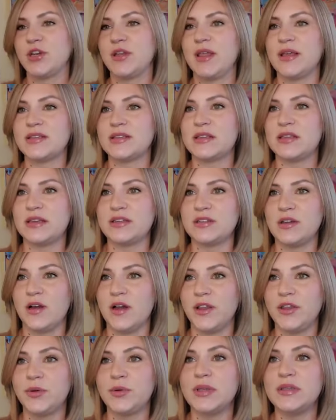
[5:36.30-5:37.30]
sure that's put
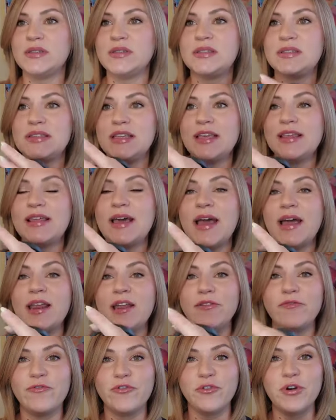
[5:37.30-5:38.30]
on. You can see that
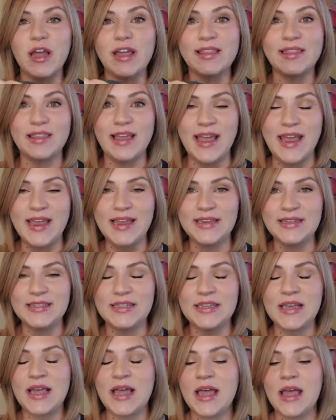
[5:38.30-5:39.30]
infrared light.
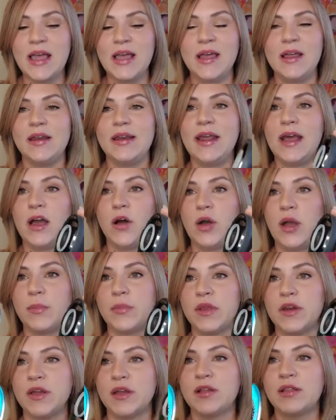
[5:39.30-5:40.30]
Now I'm
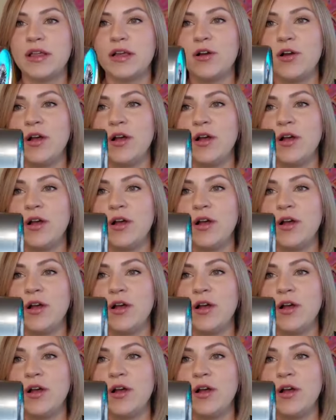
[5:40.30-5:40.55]
going to